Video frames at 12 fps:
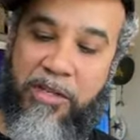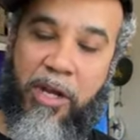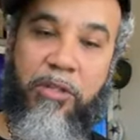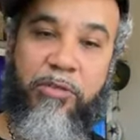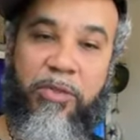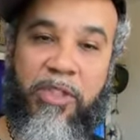
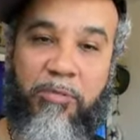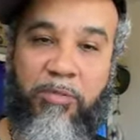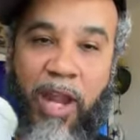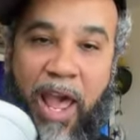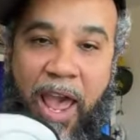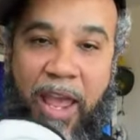Jones with the
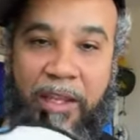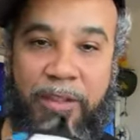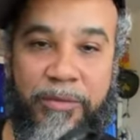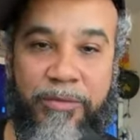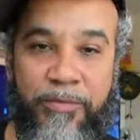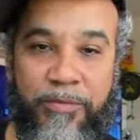black.
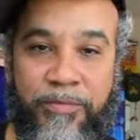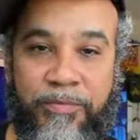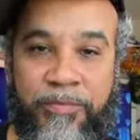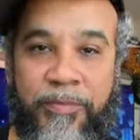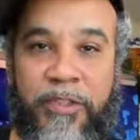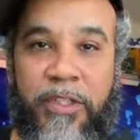
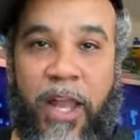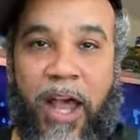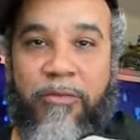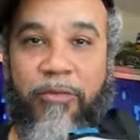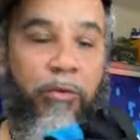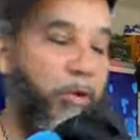Like, for